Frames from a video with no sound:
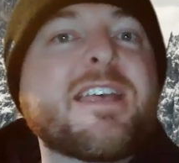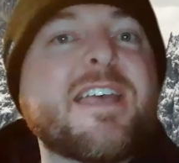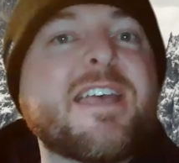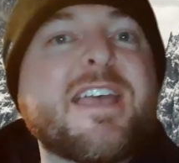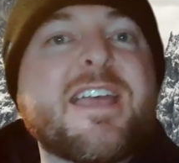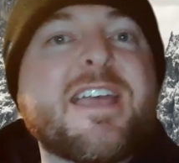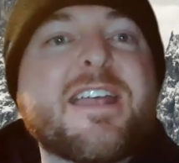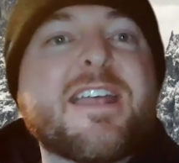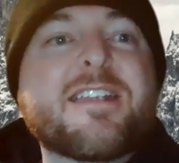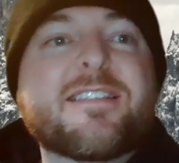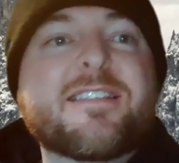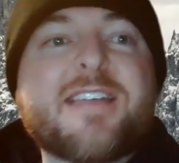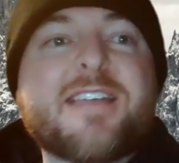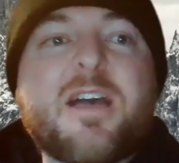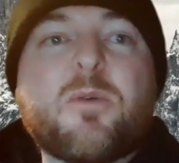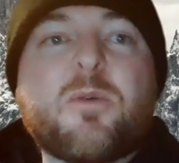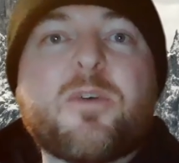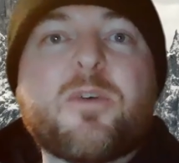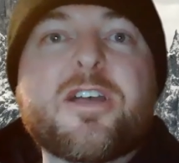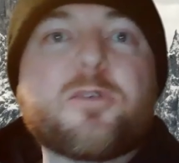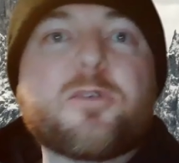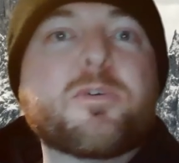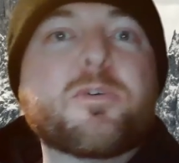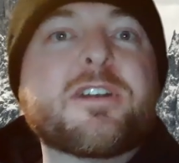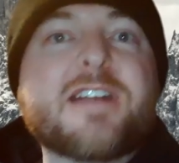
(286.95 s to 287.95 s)
And that
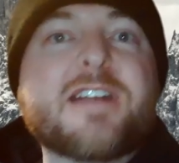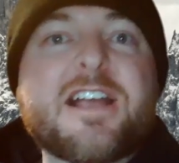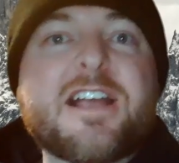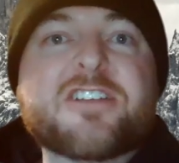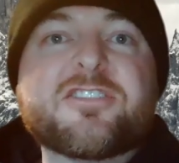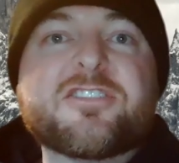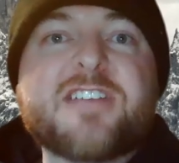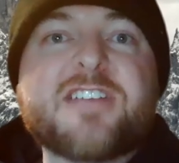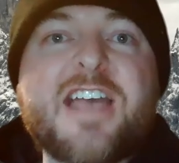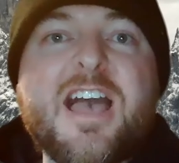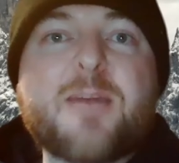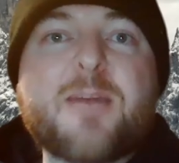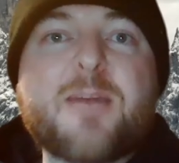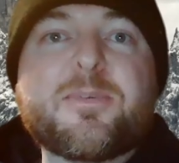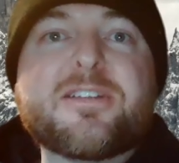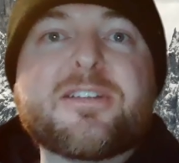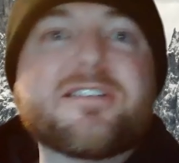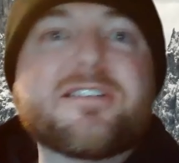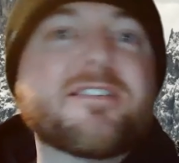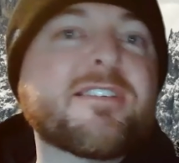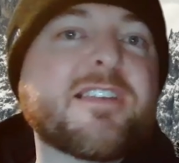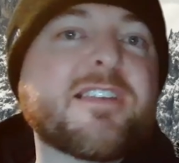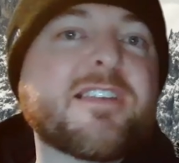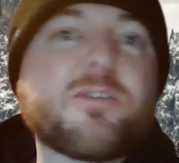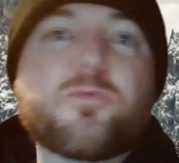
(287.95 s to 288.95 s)
way, when it actually
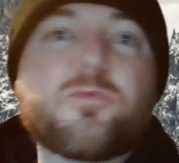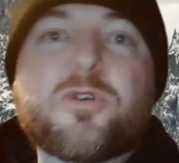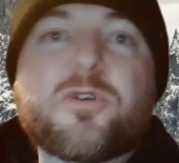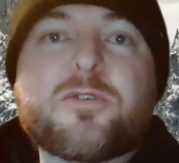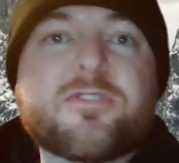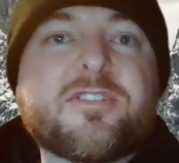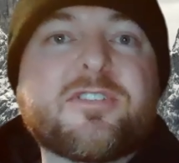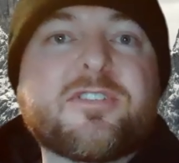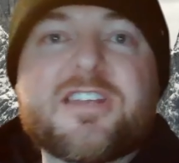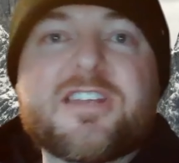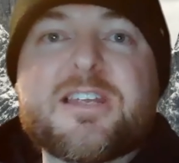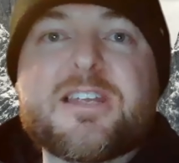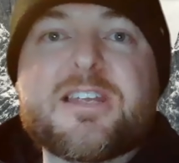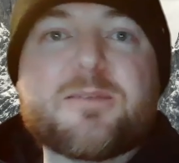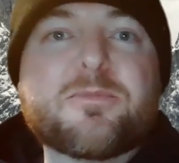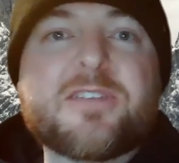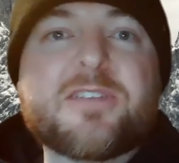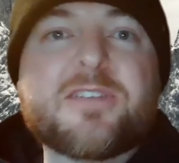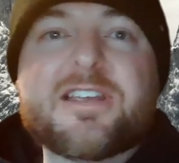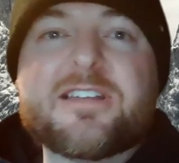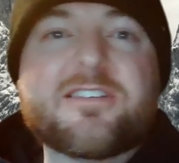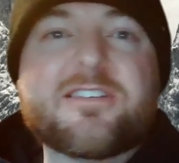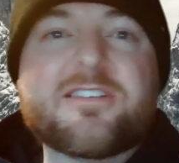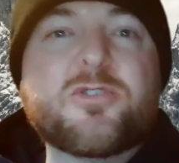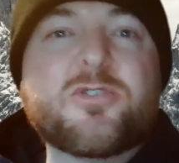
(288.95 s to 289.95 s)
happens, it won't seem
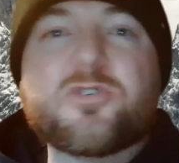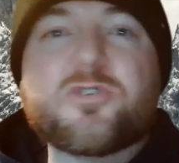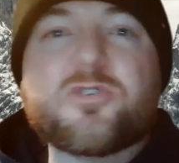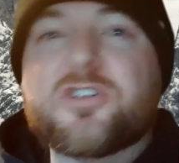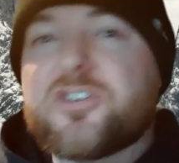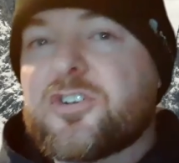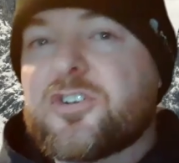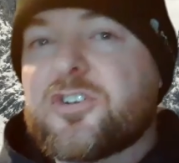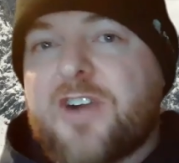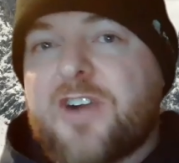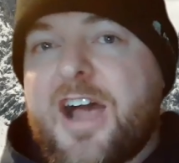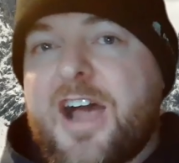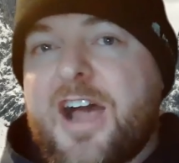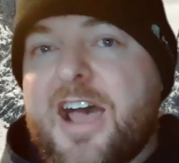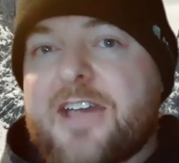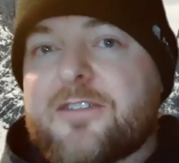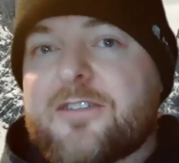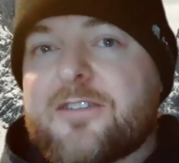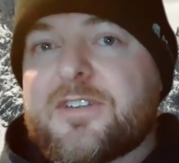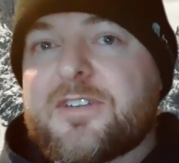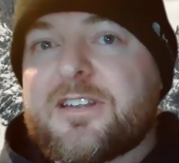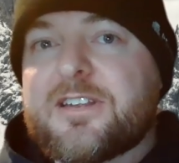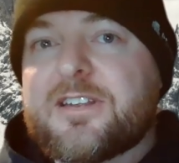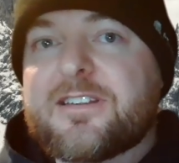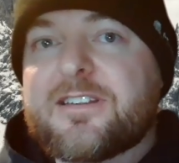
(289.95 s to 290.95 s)
like it's too
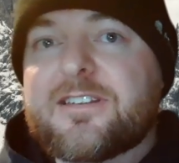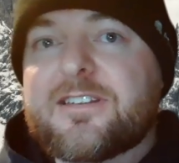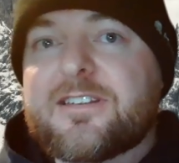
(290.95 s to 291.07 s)
contrived.